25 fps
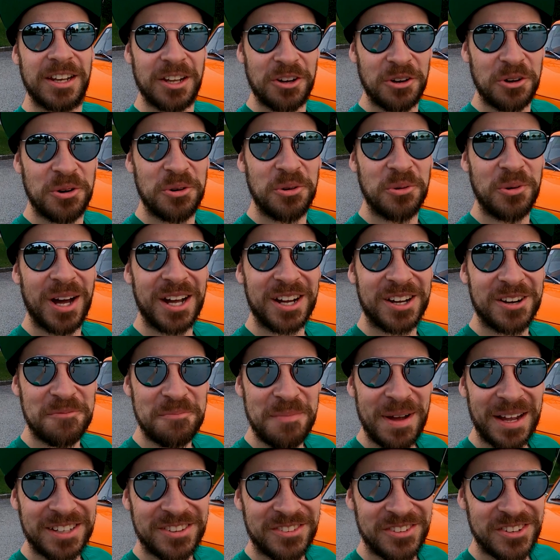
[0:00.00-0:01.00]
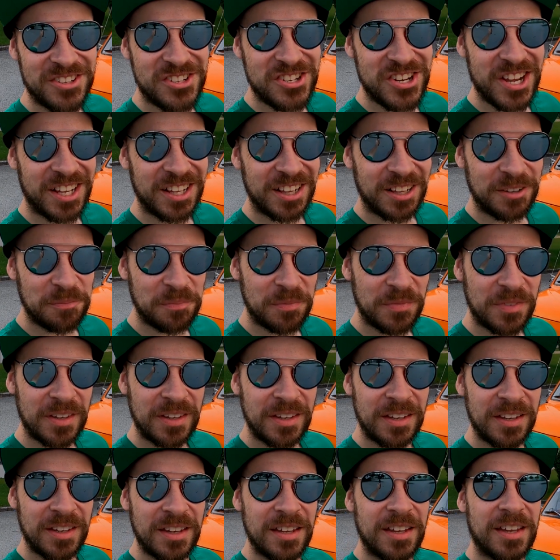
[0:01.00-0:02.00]
Hello, welcome back to the channel.
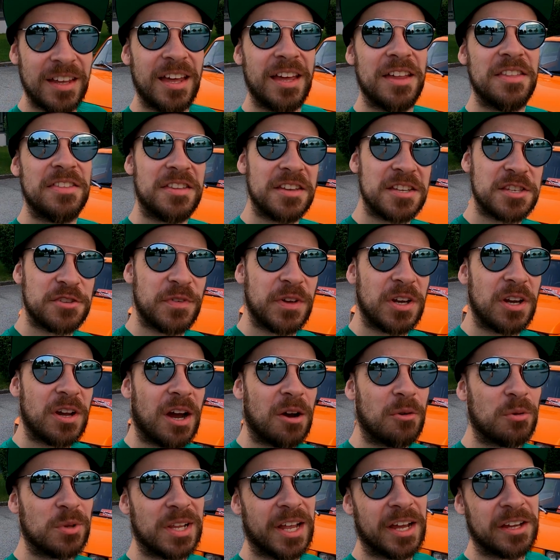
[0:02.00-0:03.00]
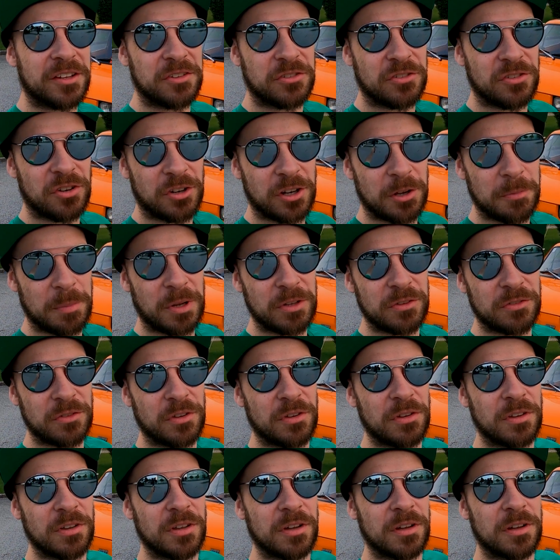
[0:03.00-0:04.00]
In this video I would like to talk about
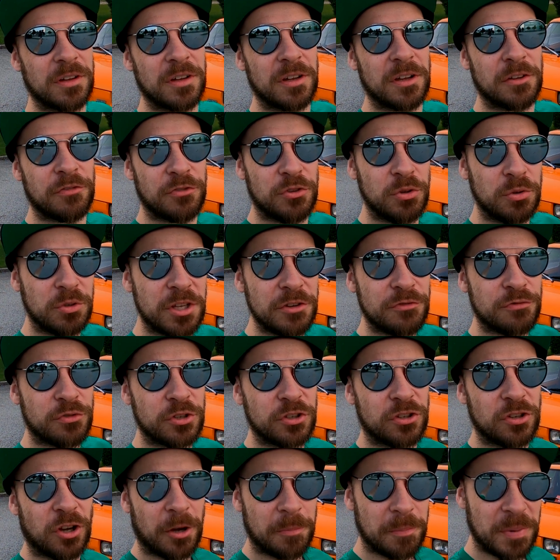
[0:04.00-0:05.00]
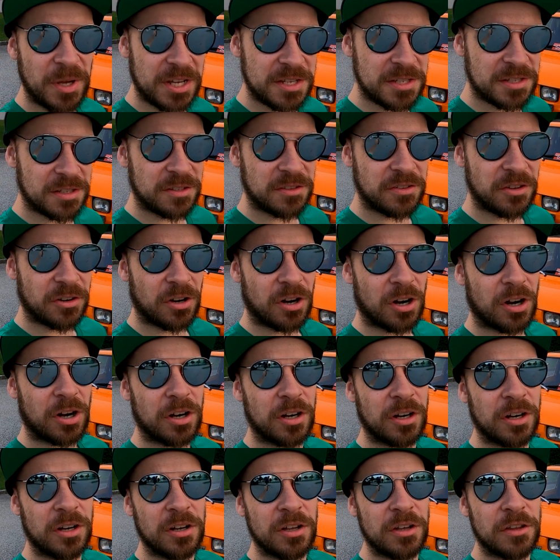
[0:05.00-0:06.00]
a few different topics. There
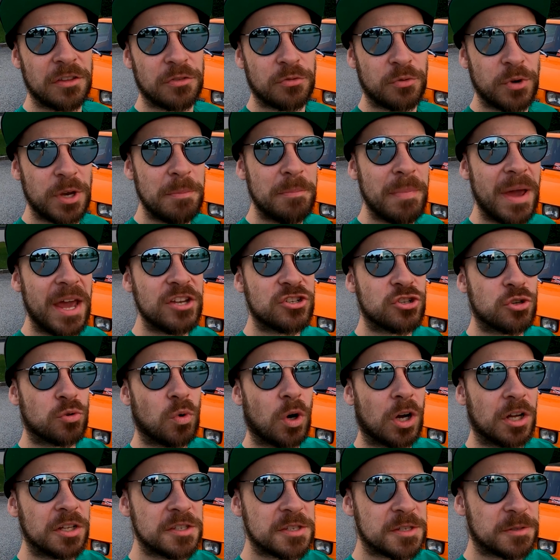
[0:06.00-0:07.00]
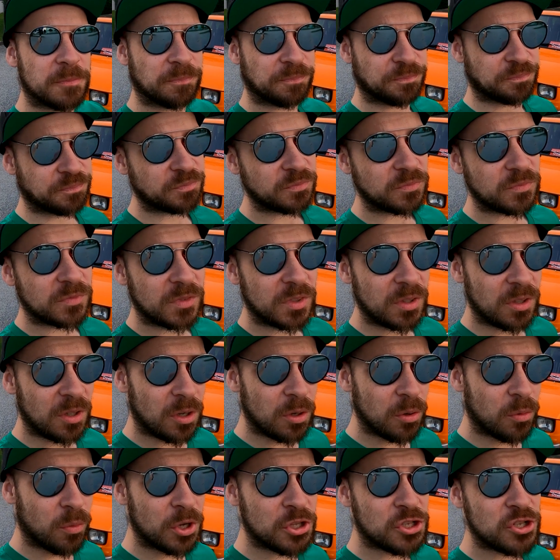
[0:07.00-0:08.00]
are three major ones,
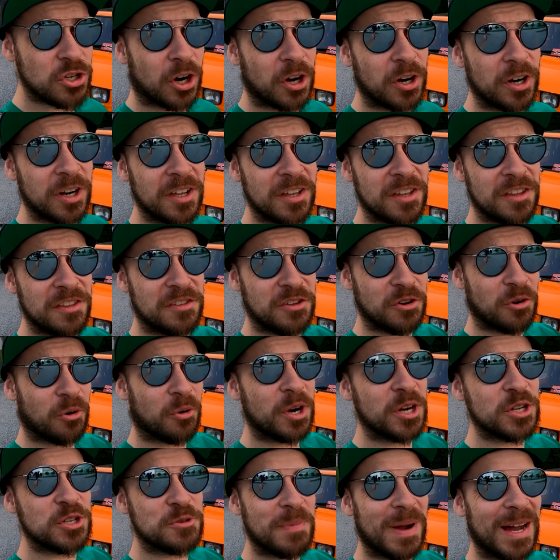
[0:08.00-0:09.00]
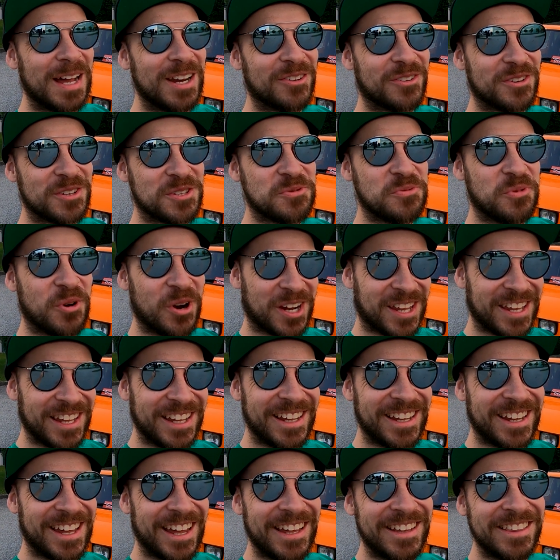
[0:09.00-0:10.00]
which are the orange Maluch is
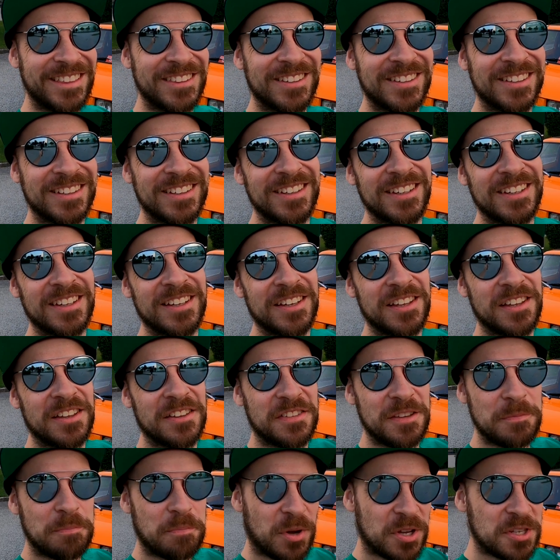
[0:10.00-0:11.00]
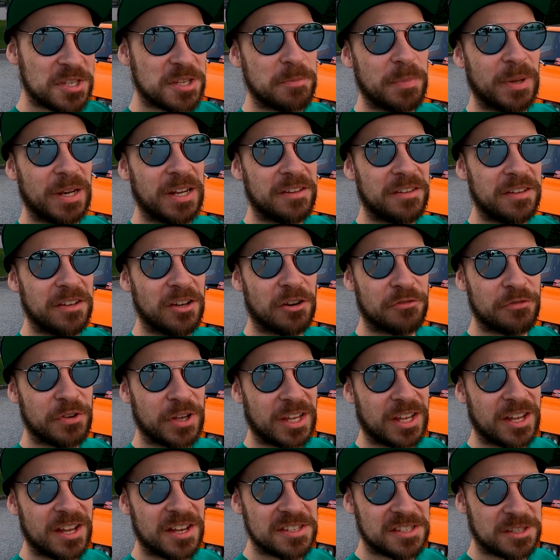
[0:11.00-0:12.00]
working again, the possibility of
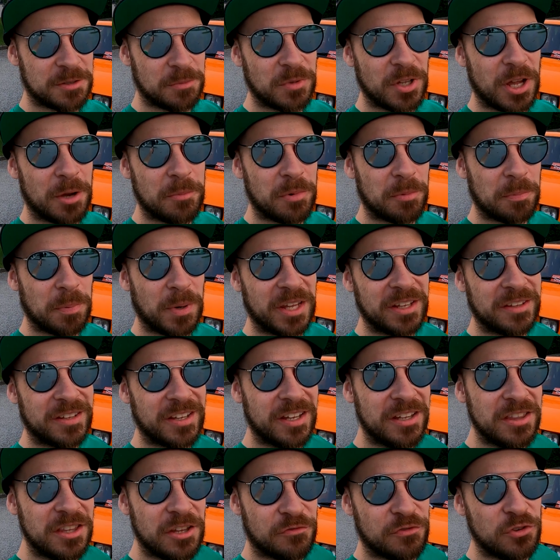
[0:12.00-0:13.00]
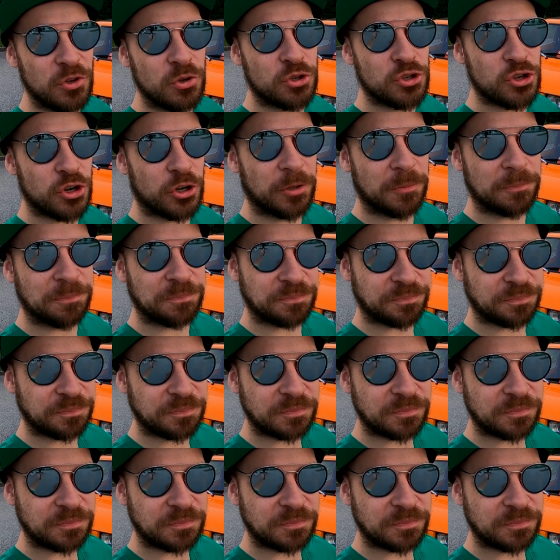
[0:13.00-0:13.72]
a custom number plate in the future,